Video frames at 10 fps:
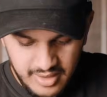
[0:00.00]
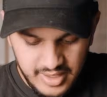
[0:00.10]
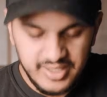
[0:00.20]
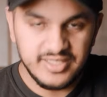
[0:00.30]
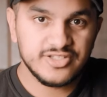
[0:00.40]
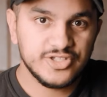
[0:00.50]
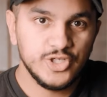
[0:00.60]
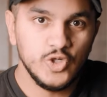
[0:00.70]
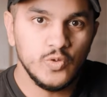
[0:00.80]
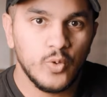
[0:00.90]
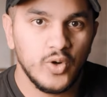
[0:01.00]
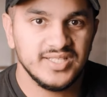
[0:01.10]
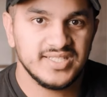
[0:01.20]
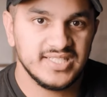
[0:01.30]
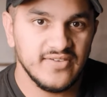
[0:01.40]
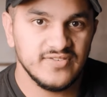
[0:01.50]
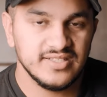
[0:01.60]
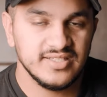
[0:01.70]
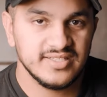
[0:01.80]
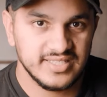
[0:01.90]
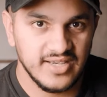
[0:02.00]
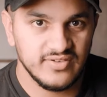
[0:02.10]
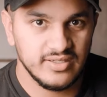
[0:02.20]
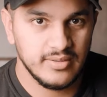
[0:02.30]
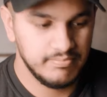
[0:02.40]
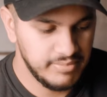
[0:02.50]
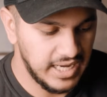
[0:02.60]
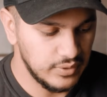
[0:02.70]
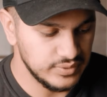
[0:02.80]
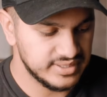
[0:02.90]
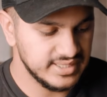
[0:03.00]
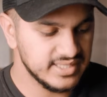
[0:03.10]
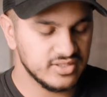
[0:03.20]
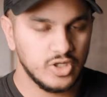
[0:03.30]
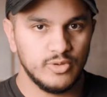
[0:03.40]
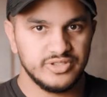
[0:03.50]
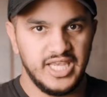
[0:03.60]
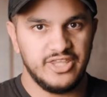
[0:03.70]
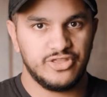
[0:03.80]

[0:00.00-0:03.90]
It is 2.77 pounds. This is almost a